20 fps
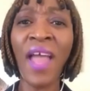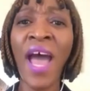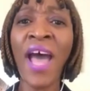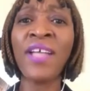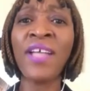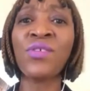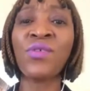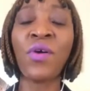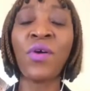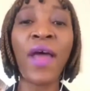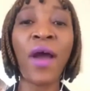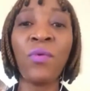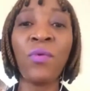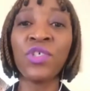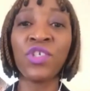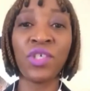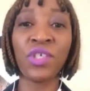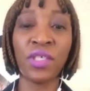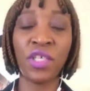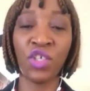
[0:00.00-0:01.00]
And so that
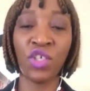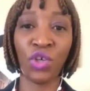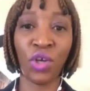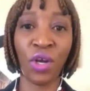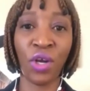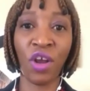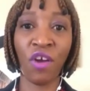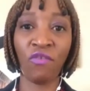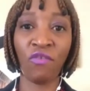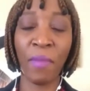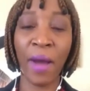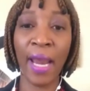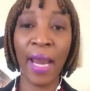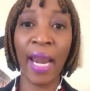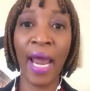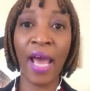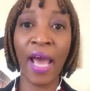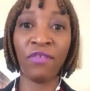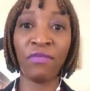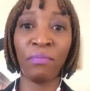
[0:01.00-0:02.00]
was just the journey of my
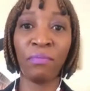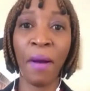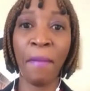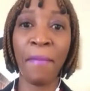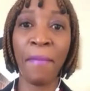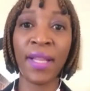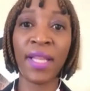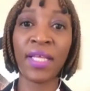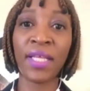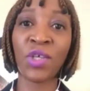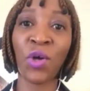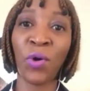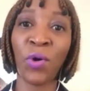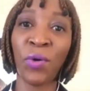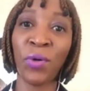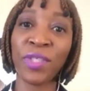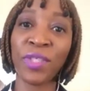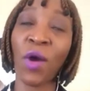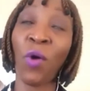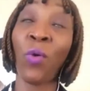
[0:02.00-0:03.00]
life. My mother
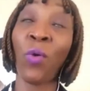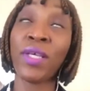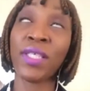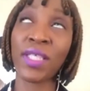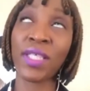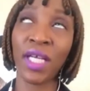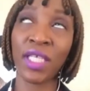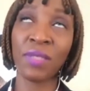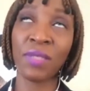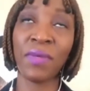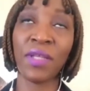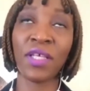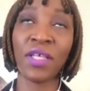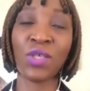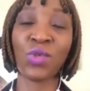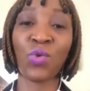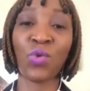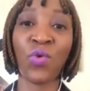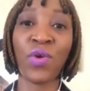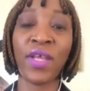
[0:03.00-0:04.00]
always tells me the
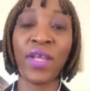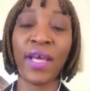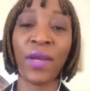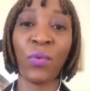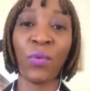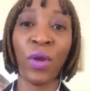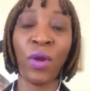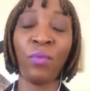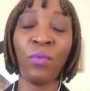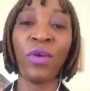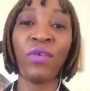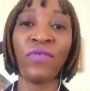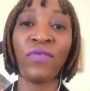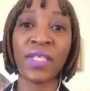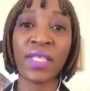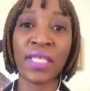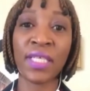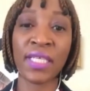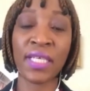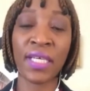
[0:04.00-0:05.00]
story that when we
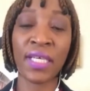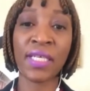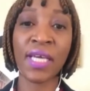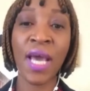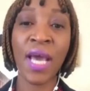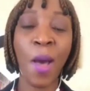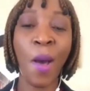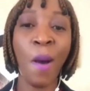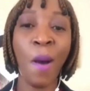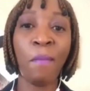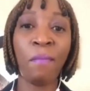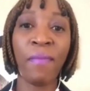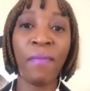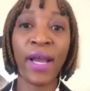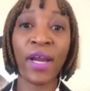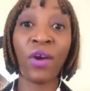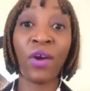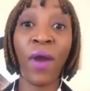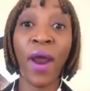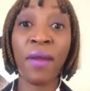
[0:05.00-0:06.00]
visited
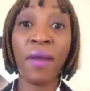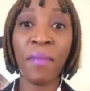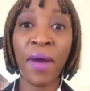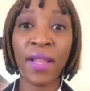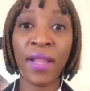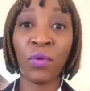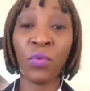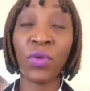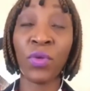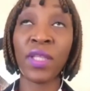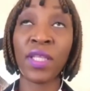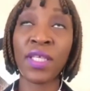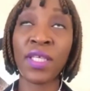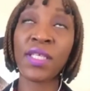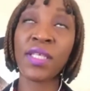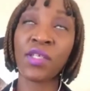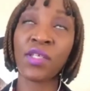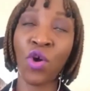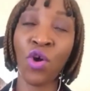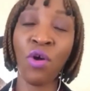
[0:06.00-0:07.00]
my grandmother,
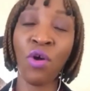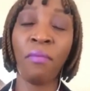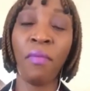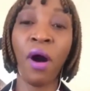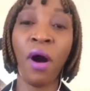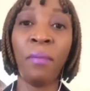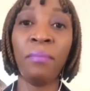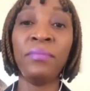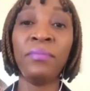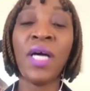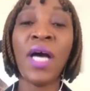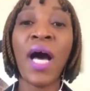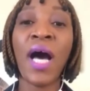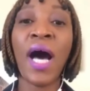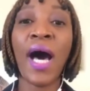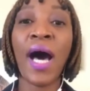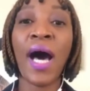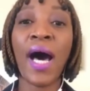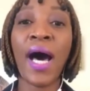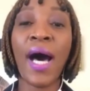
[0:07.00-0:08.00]
this is her mom,
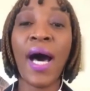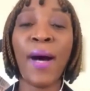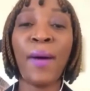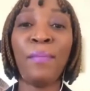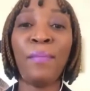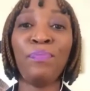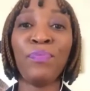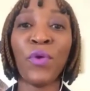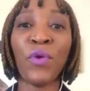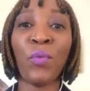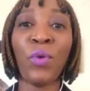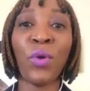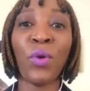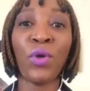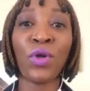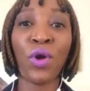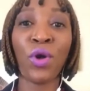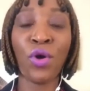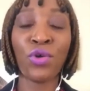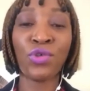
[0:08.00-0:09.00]
we
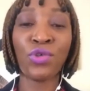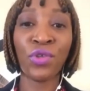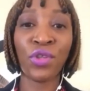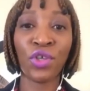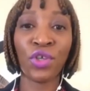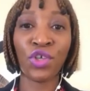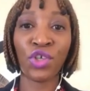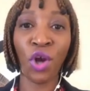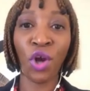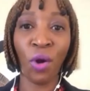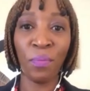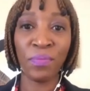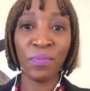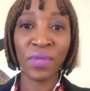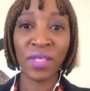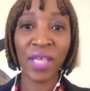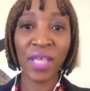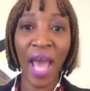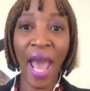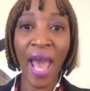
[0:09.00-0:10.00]
would go to the
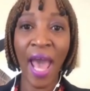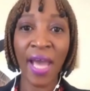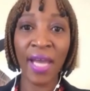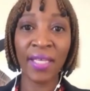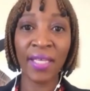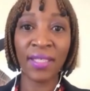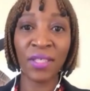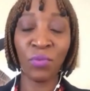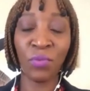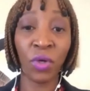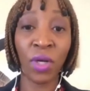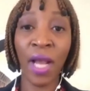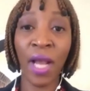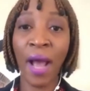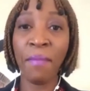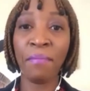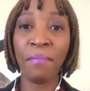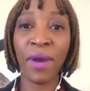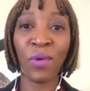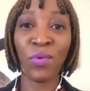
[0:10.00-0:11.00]
shops and we'd
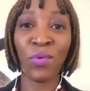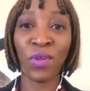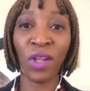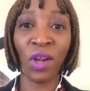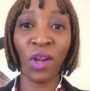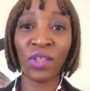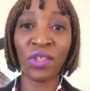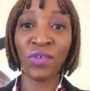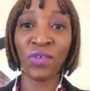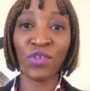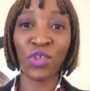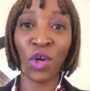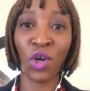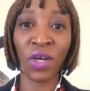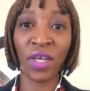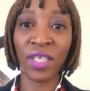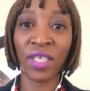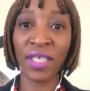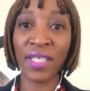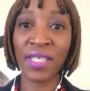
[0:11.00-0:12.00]
come back with lots of
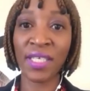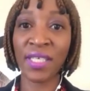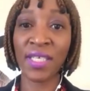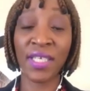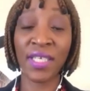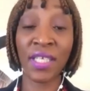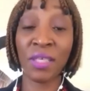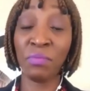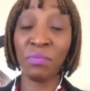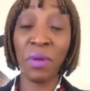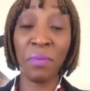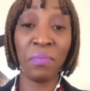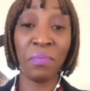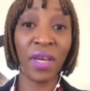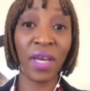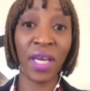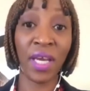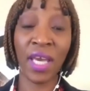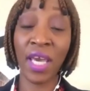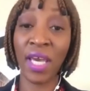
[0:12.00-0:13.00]
chocolates. This is me
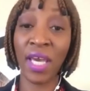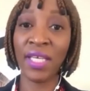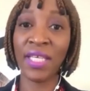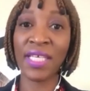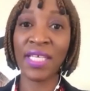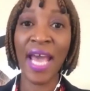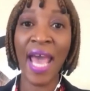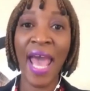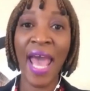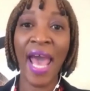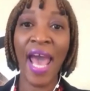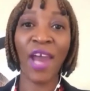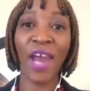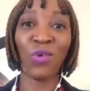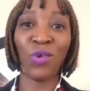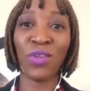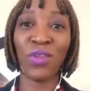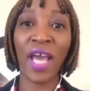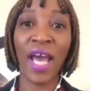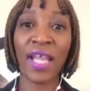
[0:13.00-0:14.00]
being a kid and
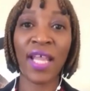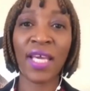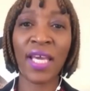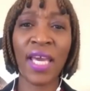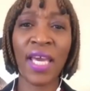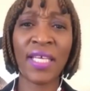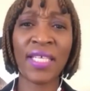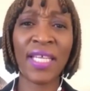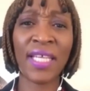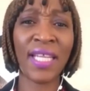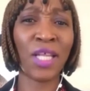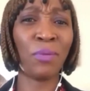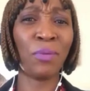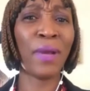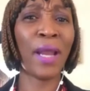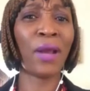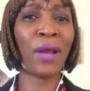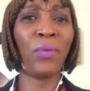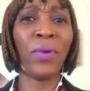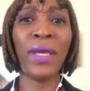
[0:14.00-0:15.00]
all the other kids. And they'll
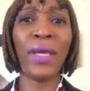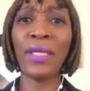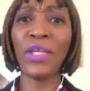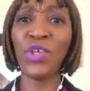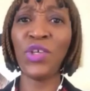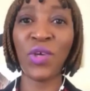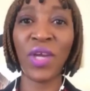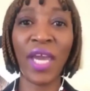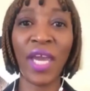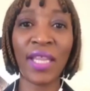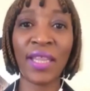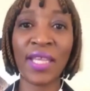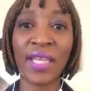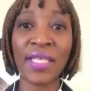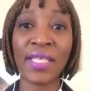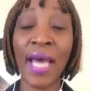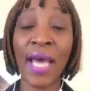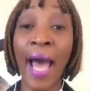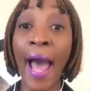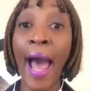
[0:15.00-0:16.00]
be like, where do you get
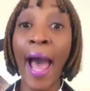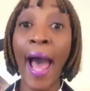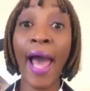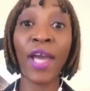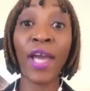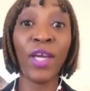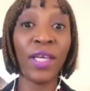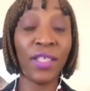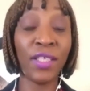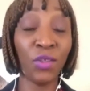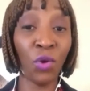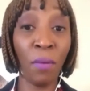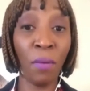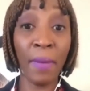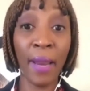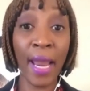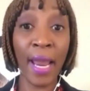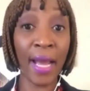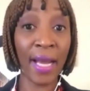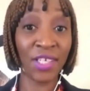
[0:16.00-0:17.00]
this? Hi,
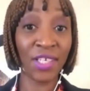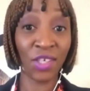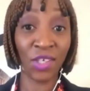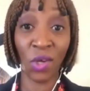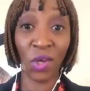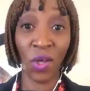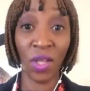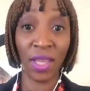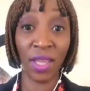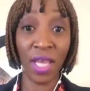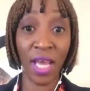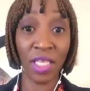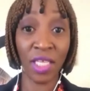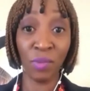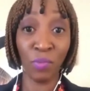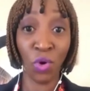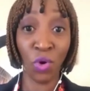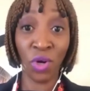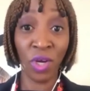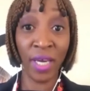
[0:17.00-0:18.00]
Nomalanga just got there and
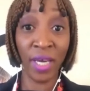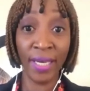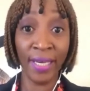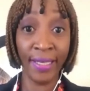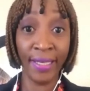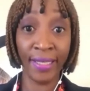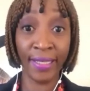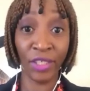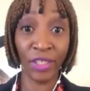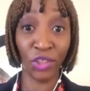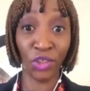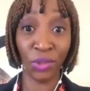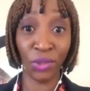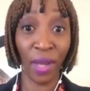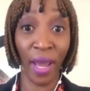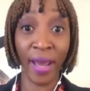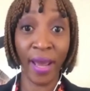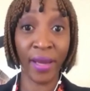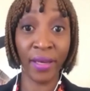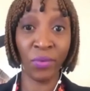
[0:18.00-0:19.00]
spoke her English
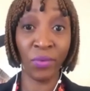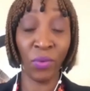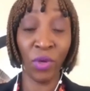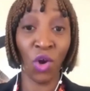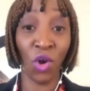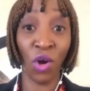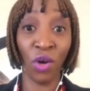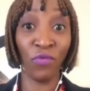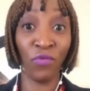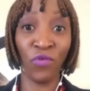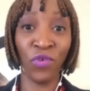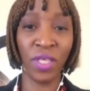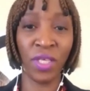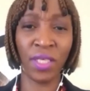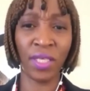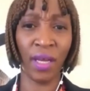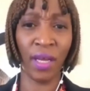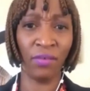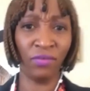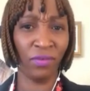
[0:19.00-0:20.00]
and we got free
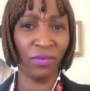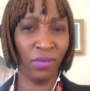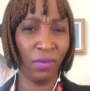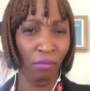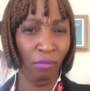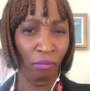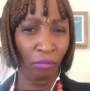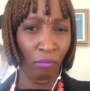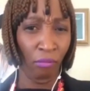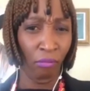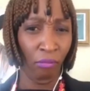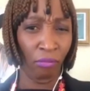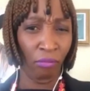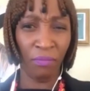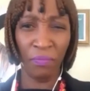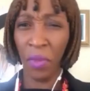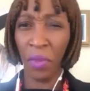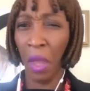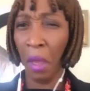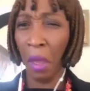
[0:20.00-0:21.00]
stuff.
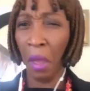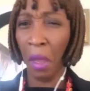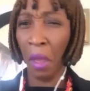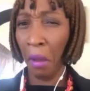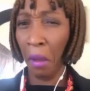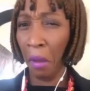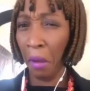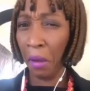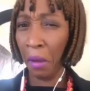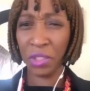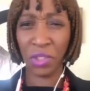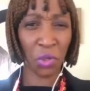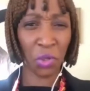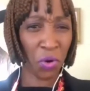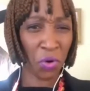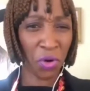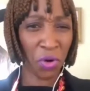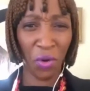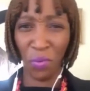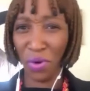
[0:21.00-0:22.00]
So
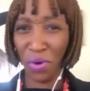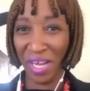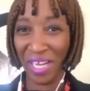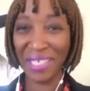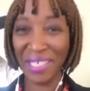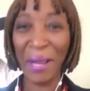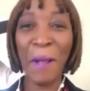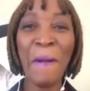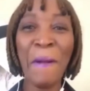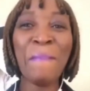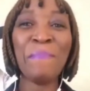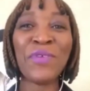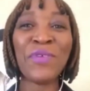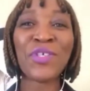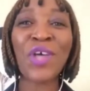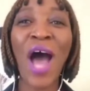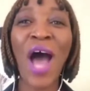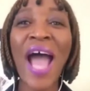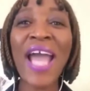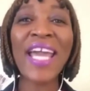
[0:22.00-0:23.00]

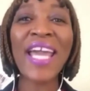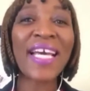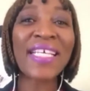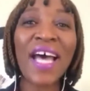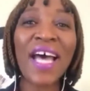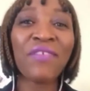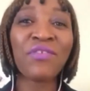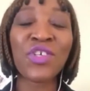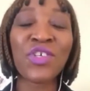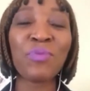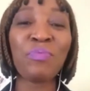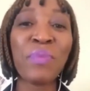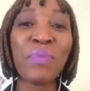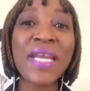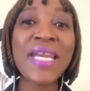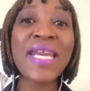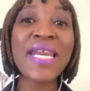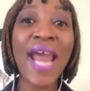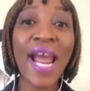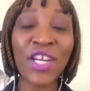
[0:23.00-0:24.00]
I guess I've just
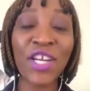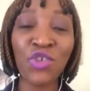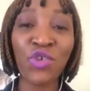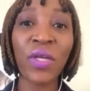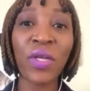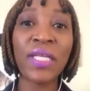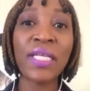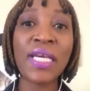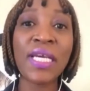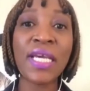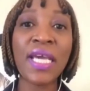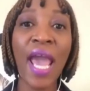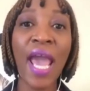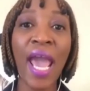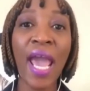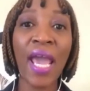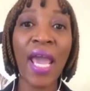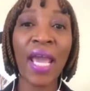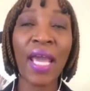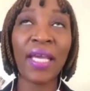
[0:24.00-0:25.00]
been naturally
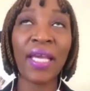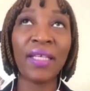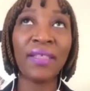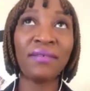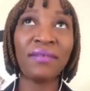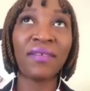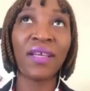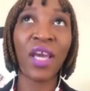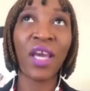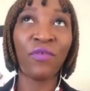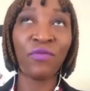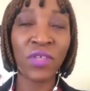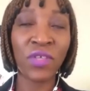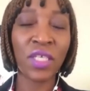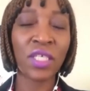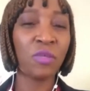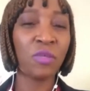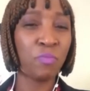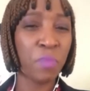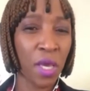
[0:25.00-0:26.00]
a
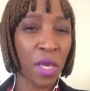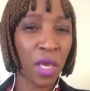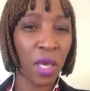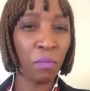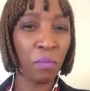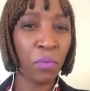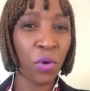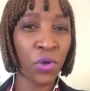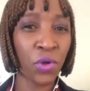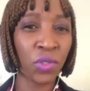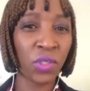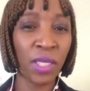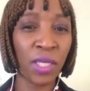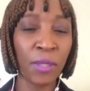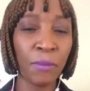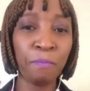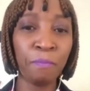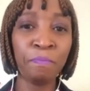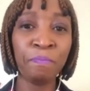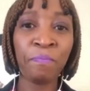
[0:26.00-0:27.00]
gifted speaking
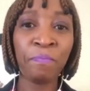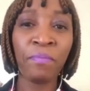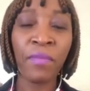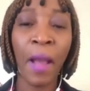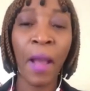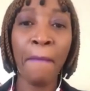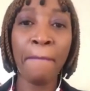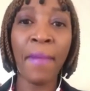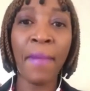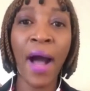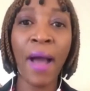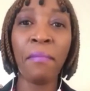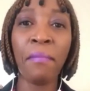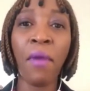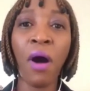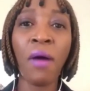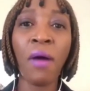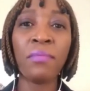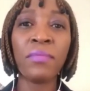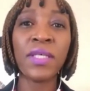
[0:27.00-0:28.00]
person. My
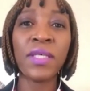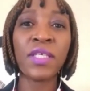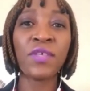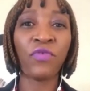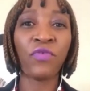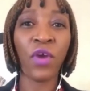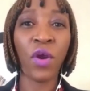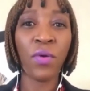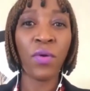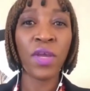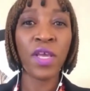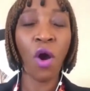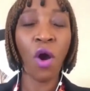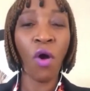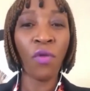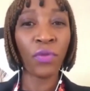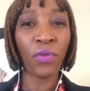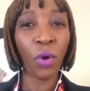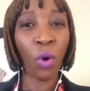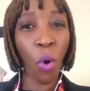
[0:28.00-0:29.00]
mom is very
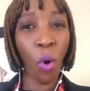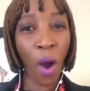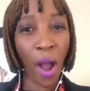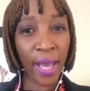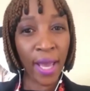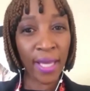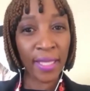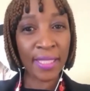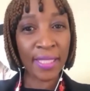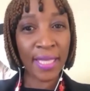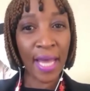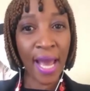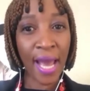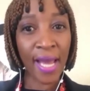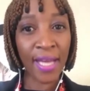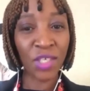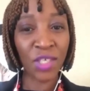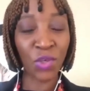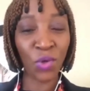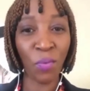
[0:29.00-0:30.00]
on the quiet
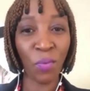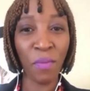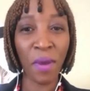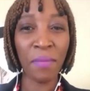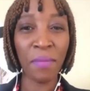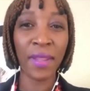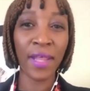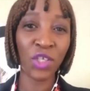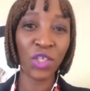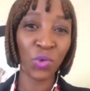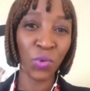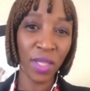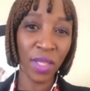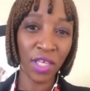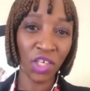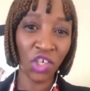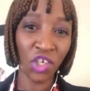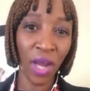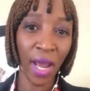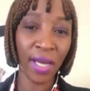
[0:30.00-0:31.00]
side, so maybe that's where
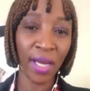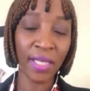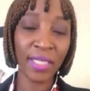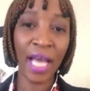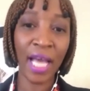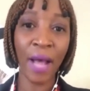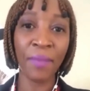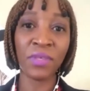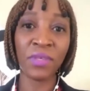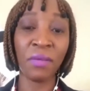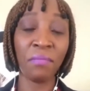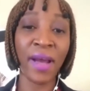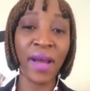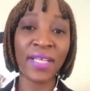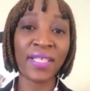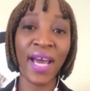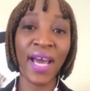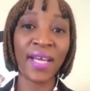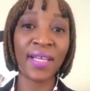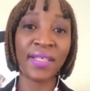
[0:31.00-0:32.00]
the shyness comes in. My
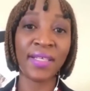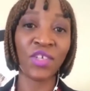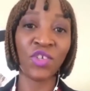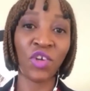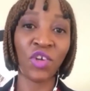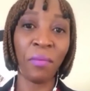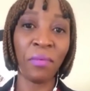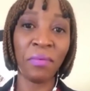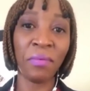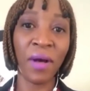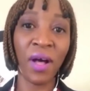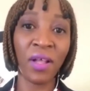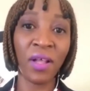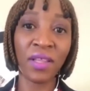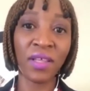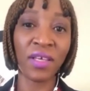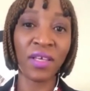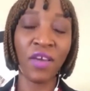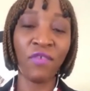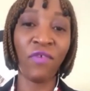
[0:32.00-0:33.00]
dad is a jabbermouth.
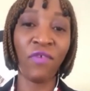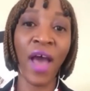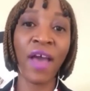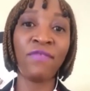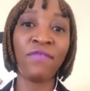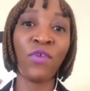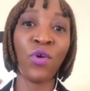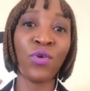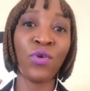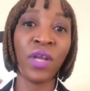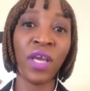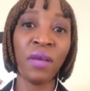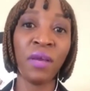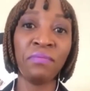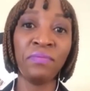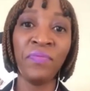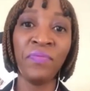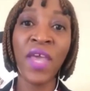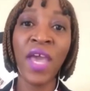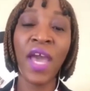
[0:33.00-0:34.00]
If I phone
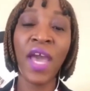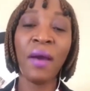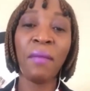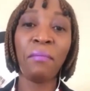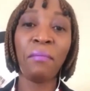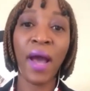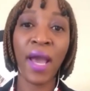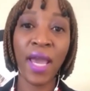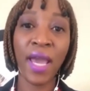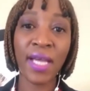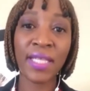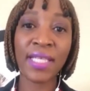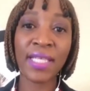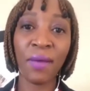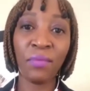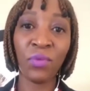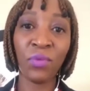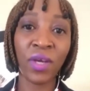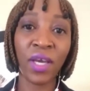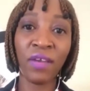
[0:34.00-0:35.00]
him, my
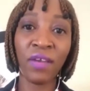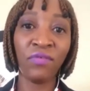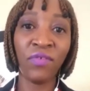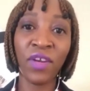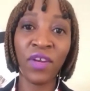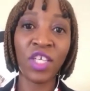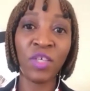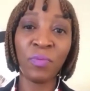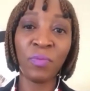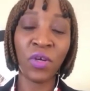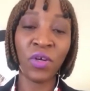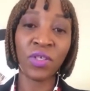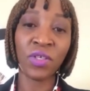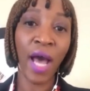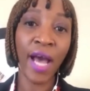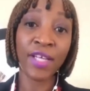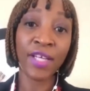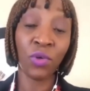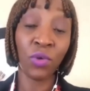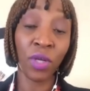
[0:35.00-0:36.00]
airtime will get finished because
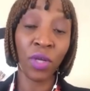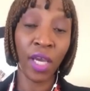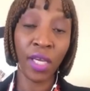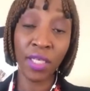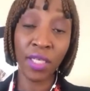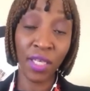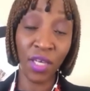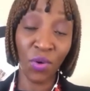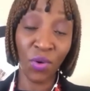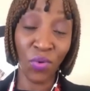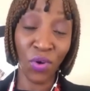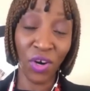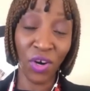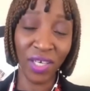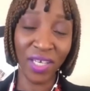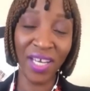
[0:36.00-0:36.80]
I don't get in a word.